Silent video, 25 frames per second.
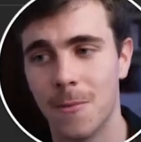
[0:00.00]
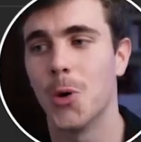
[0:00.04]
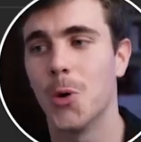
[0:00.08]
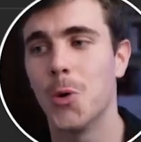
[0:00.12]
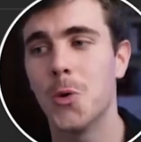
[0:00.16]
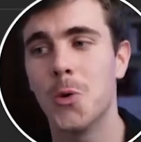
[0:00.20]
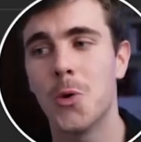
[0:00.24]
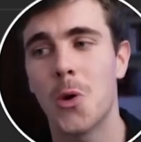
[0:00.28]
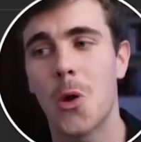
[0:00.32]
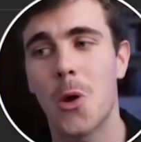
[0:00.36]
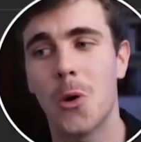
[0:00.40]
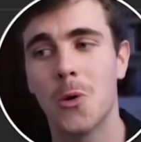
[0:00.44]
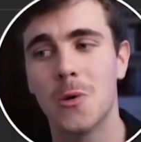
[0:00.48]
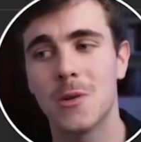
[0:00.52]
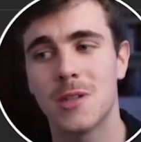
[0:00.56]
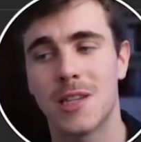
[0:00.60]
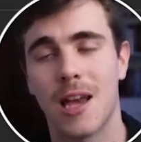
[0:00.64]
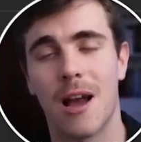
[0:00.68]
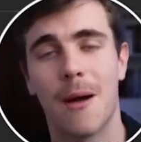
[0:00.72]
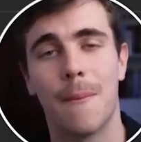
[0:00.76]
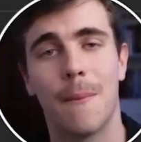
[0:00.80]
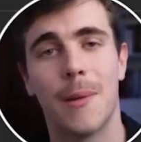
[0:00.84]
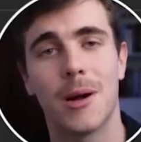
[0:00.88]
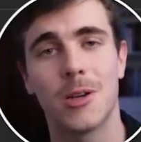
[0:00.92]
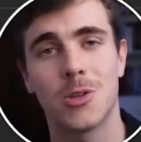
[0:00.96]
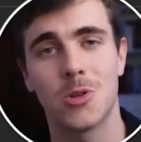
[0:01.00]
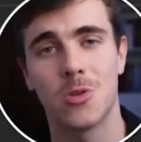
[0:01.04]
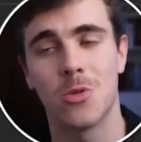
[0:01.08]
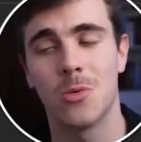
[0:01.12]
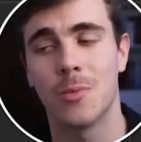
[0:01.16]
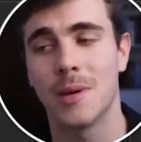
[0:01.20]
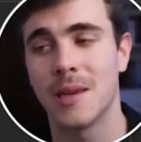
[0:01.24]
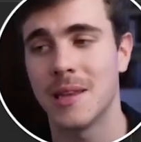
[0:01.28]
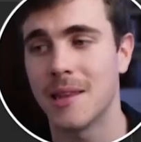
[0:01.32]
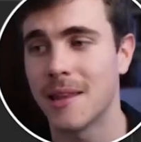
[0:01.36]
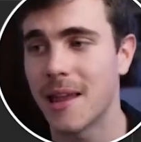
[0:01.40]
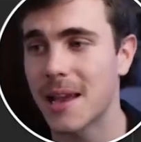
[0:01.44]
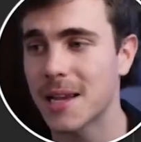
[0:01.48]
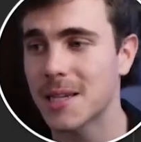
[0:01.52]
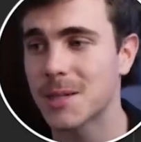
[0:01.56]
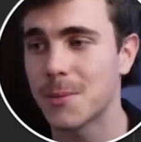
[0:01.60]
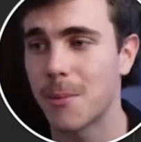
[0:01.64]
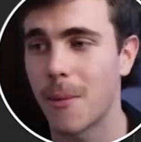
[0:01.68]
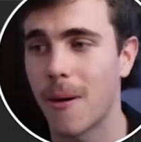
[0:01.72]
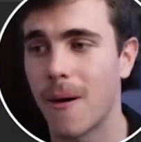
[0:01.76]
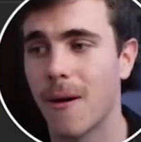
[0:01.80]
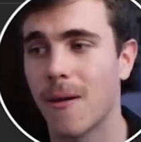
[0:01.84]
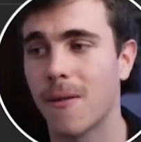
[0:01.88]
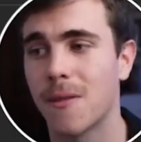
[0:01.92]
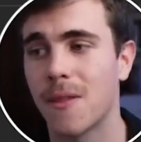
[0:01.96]
Who knows how much it will be next
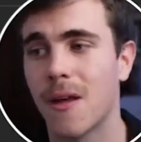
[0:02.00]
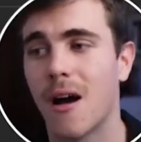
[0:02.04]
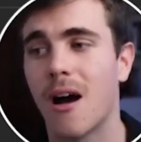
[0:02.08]
month